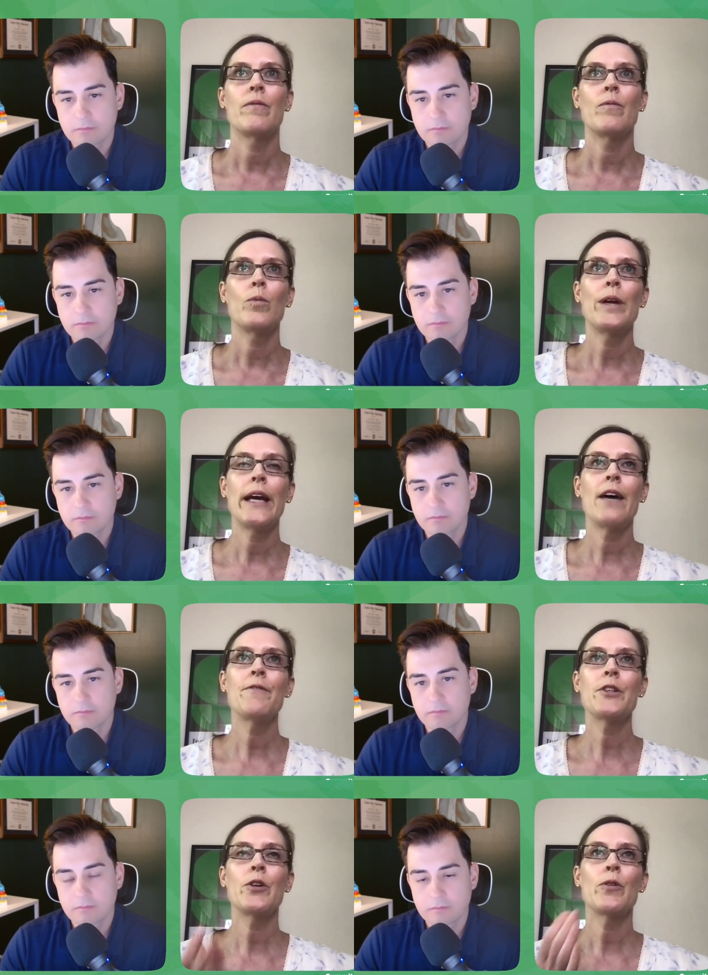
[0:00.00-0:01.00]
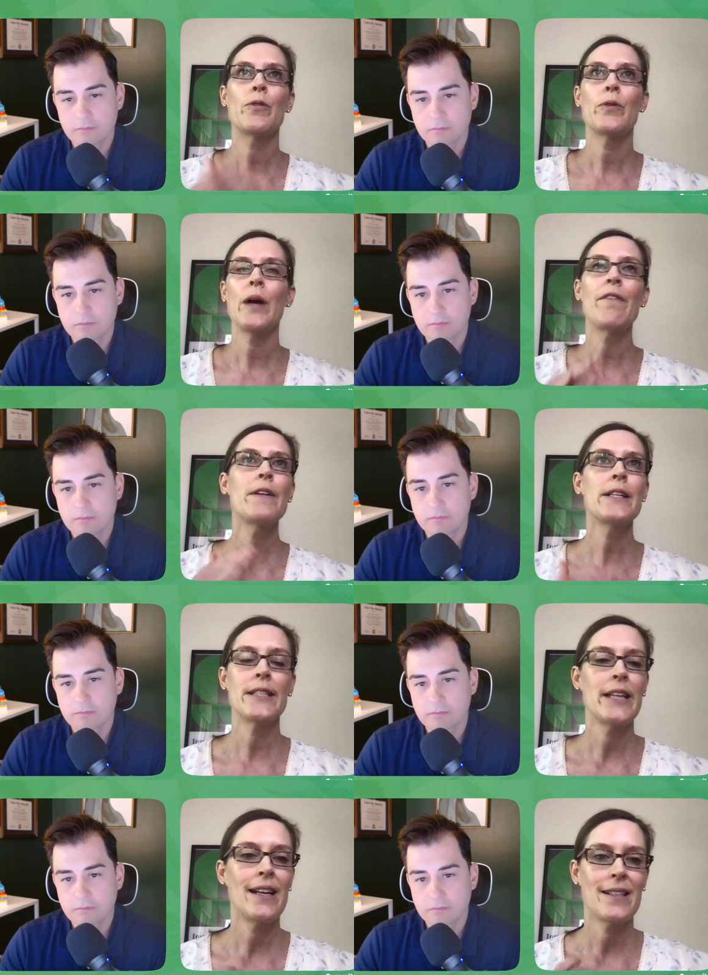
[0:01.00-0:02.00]
Speaker 1: we have to go through every
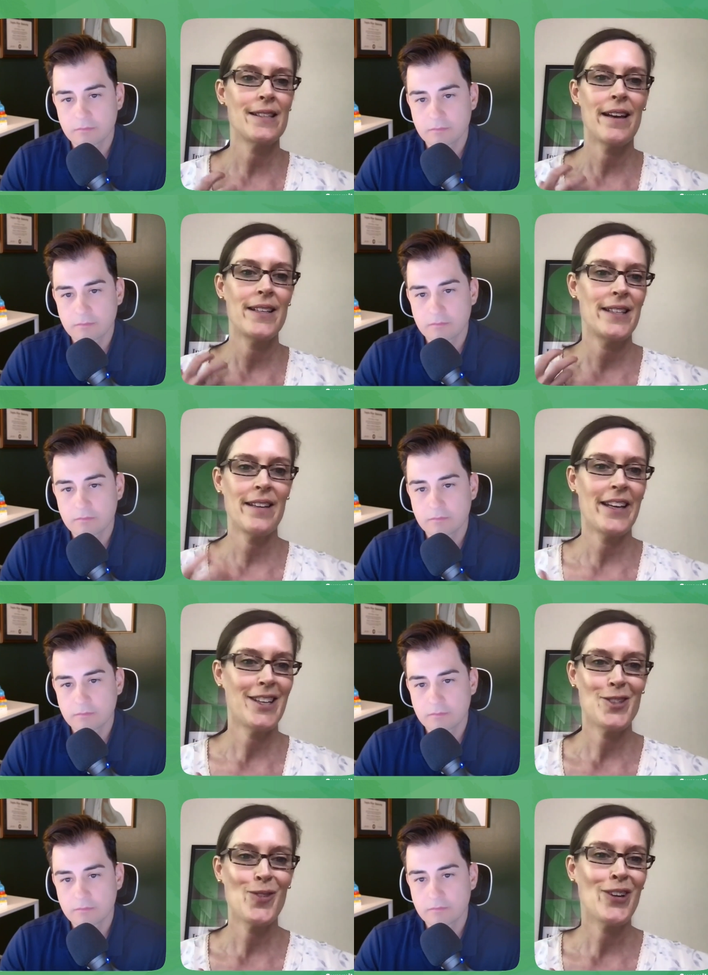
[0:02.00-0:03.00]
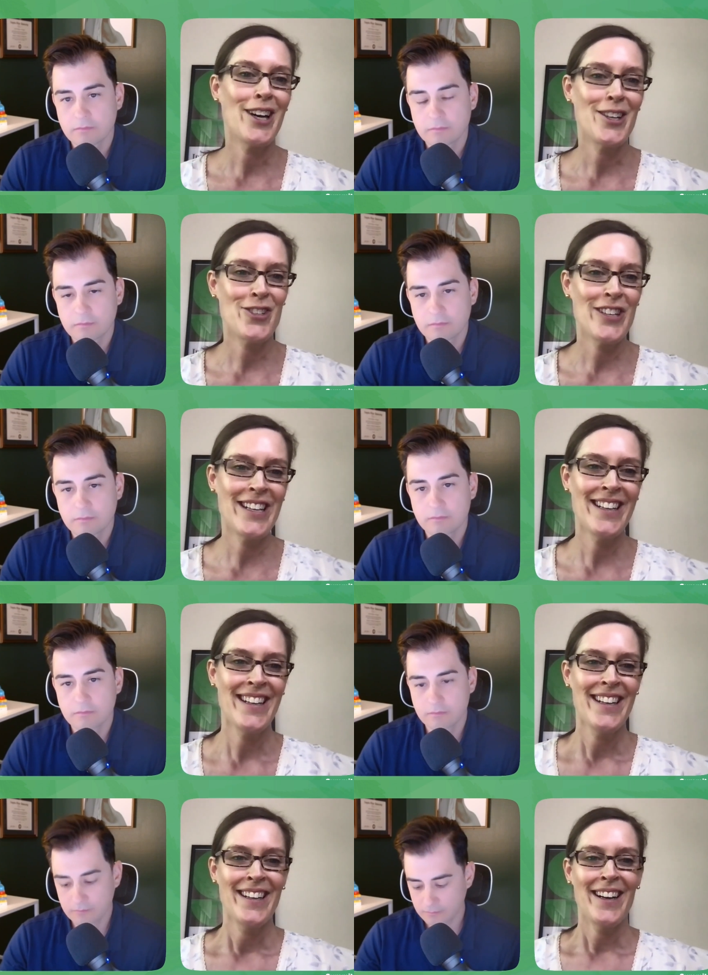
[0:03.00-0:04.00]
state as i say like its own country
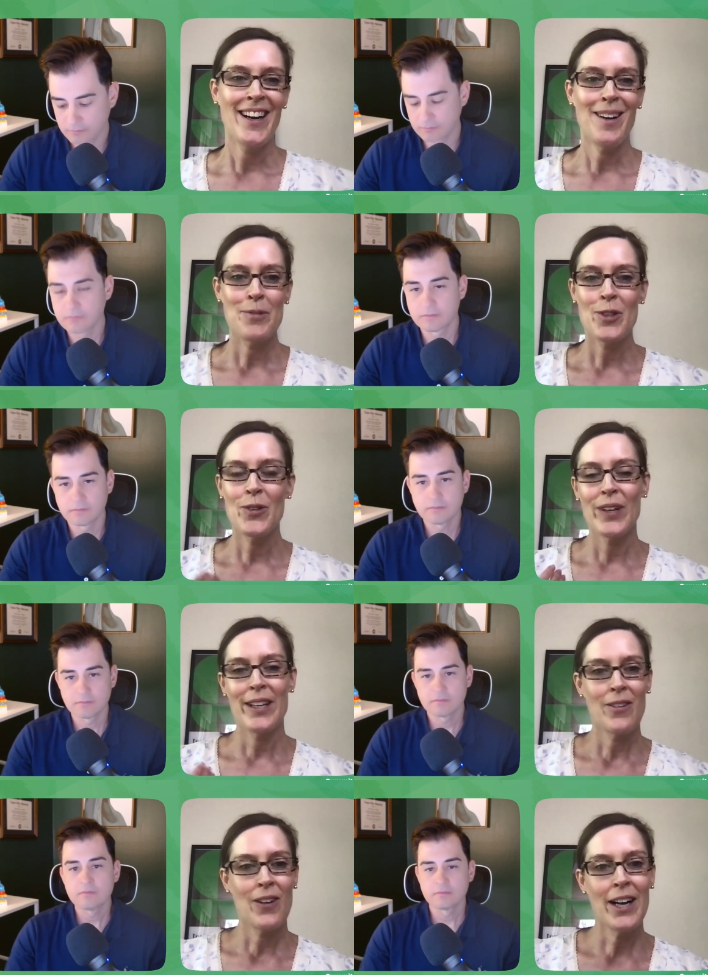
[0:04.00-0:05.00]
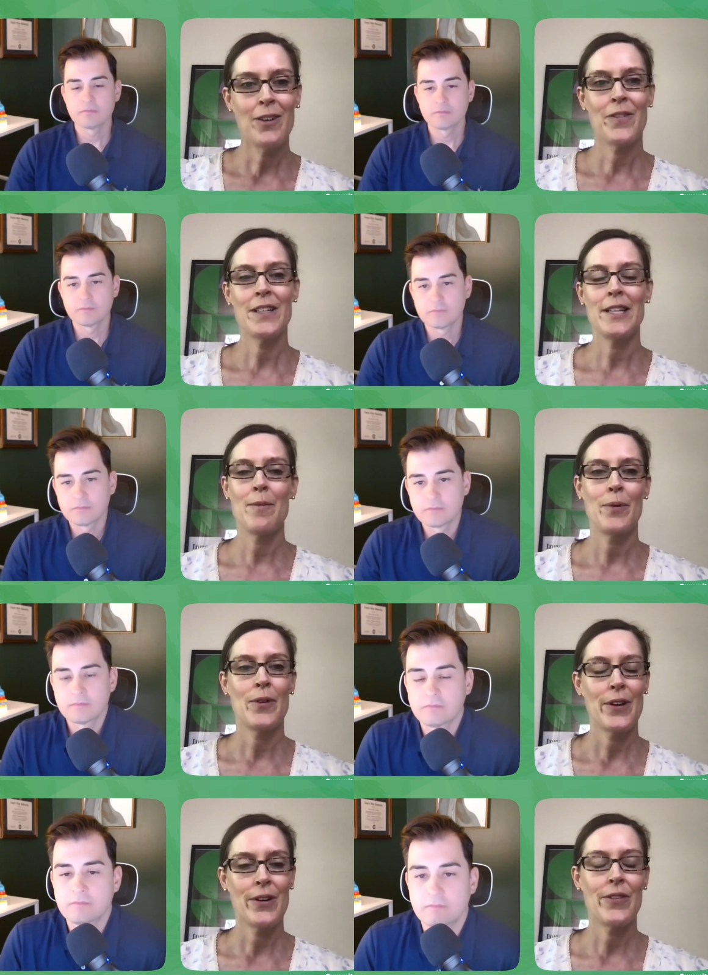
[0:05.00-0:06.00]
um, so in Ohio, for example,
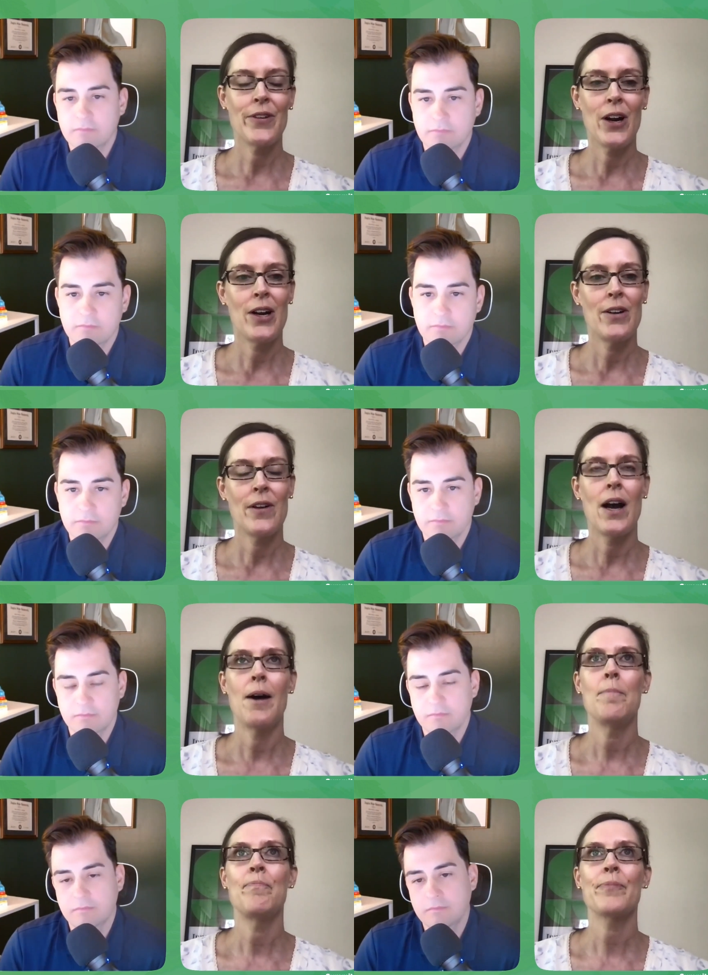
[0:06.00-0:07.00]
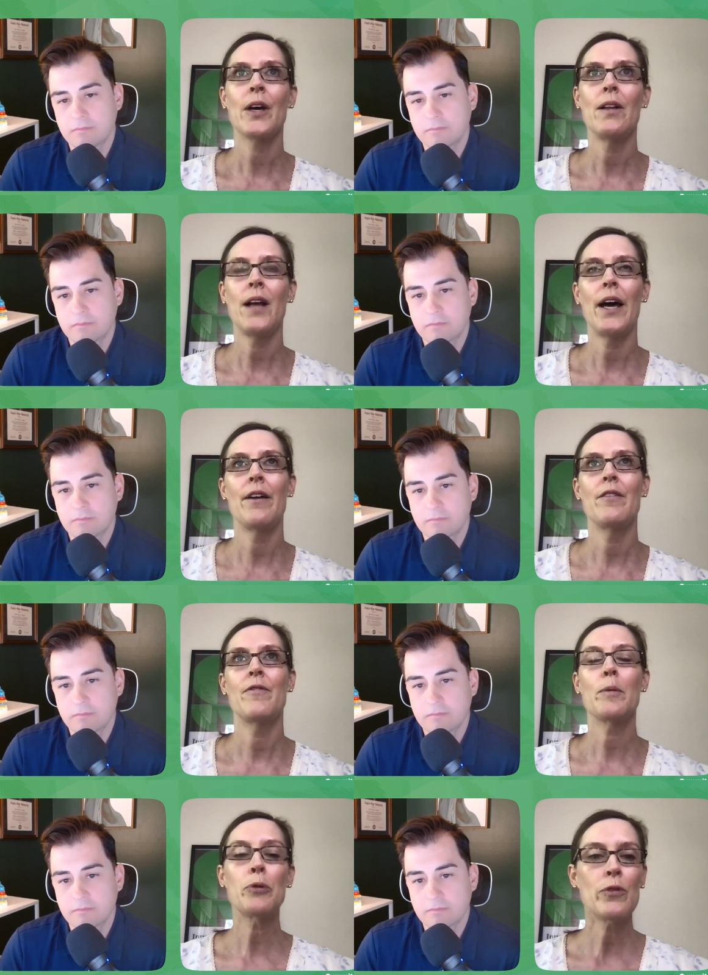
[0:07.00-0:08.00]
there there are um, a lot of
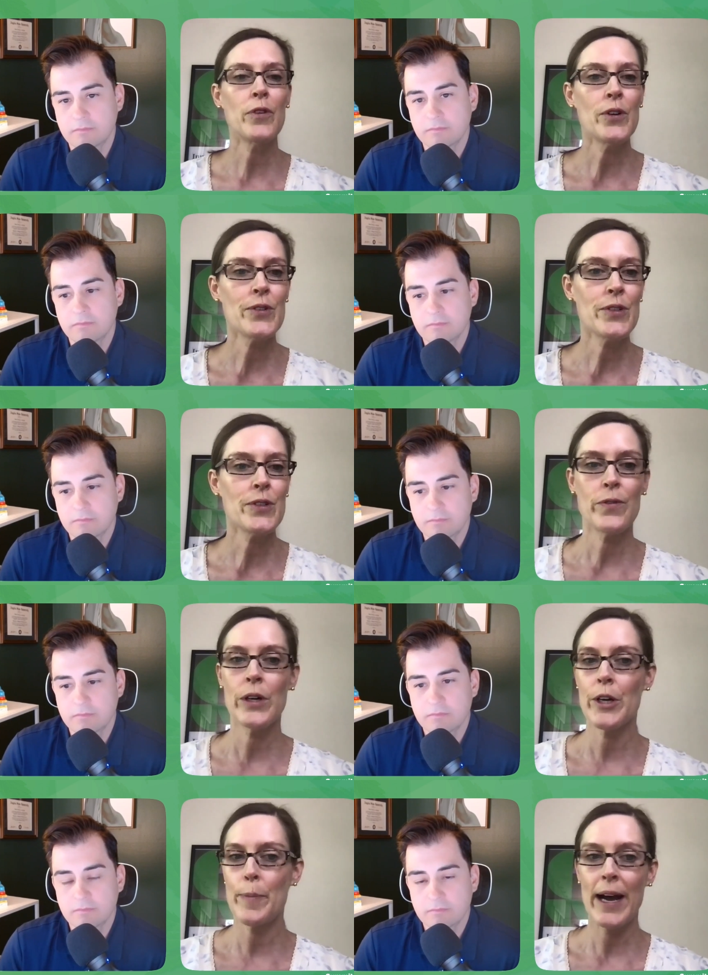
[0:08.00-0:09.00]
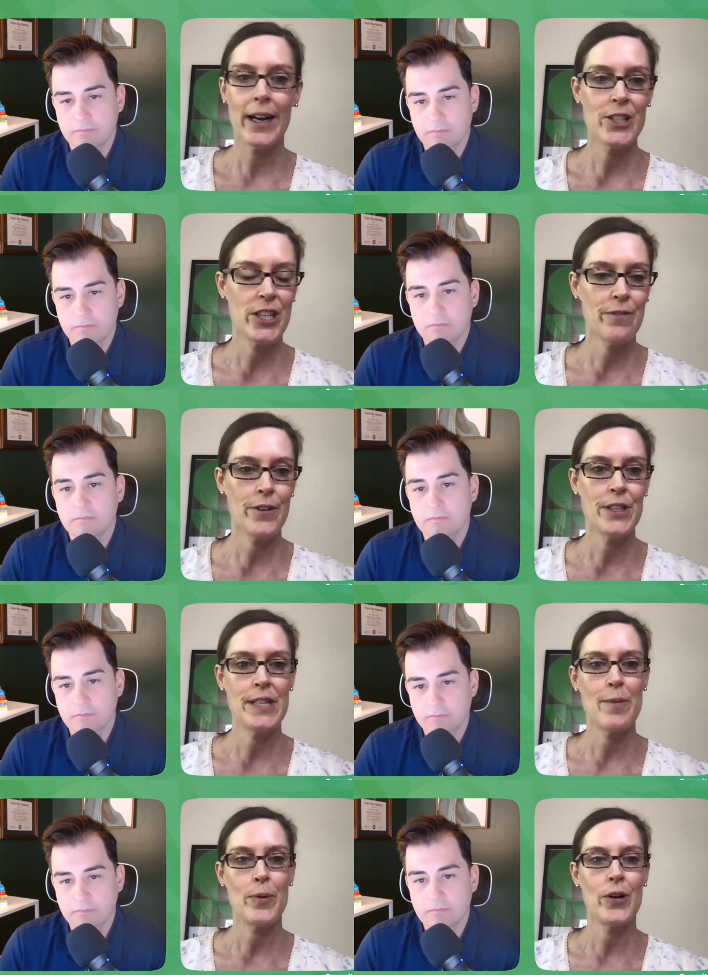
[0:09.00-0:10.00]
approvals for your packaging, for
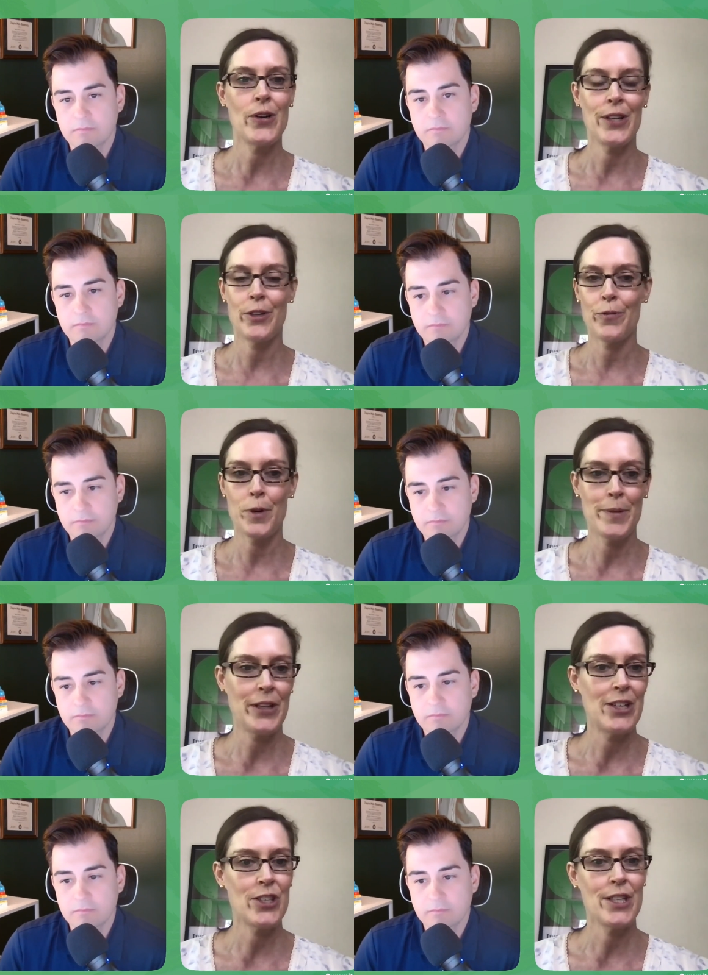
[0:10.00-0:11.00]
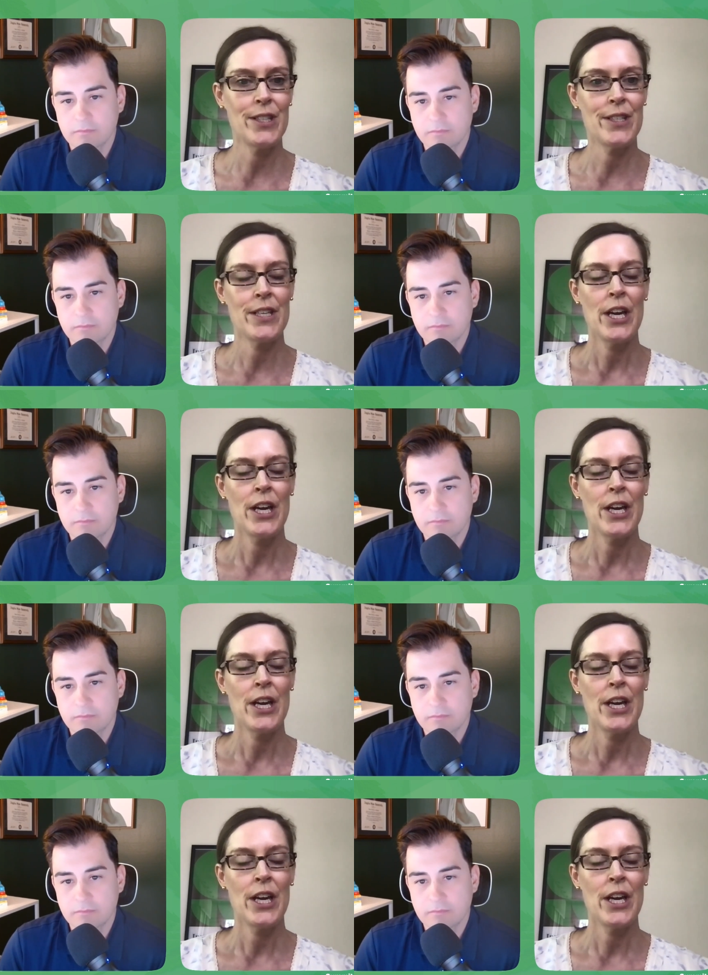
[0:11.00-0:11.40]
example, and your formulations.